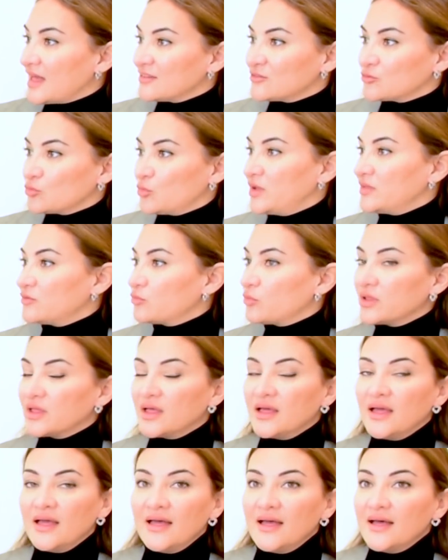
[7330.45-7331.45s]
has mm. to wait. For,
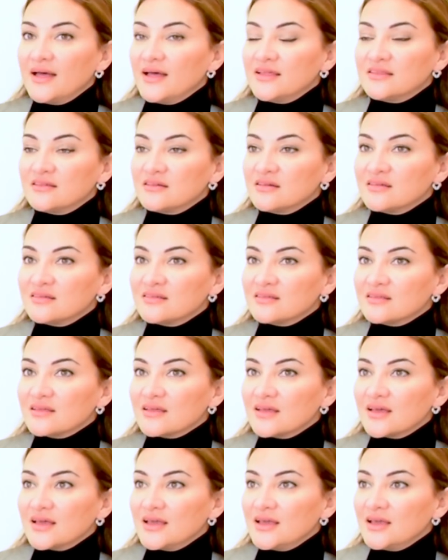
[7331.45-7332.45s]
it's just,
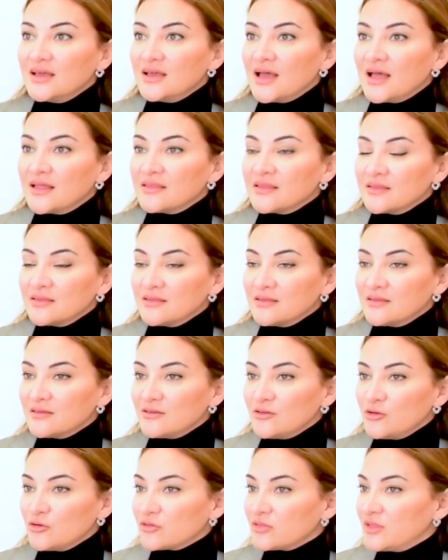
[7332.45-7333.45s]
and
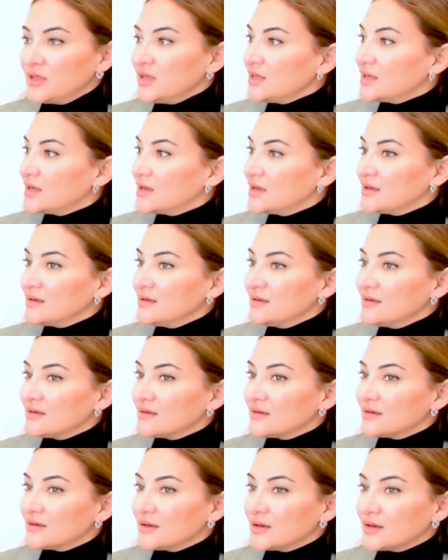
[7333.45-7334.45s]
you're thinking,
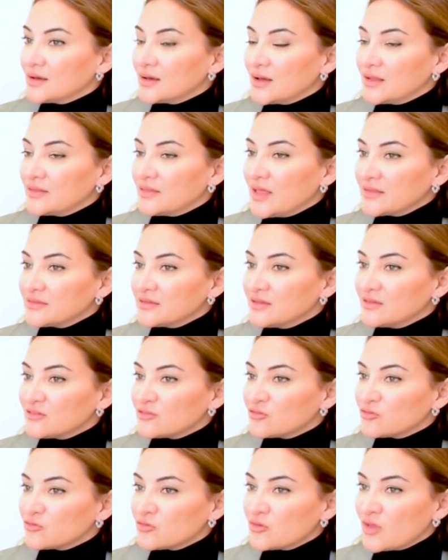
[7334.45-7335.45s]
that is
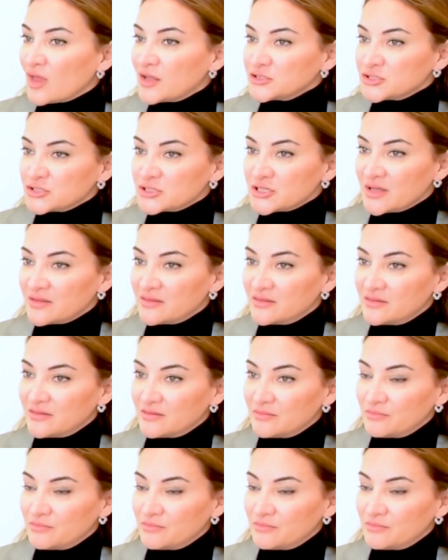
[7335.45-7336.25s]
such a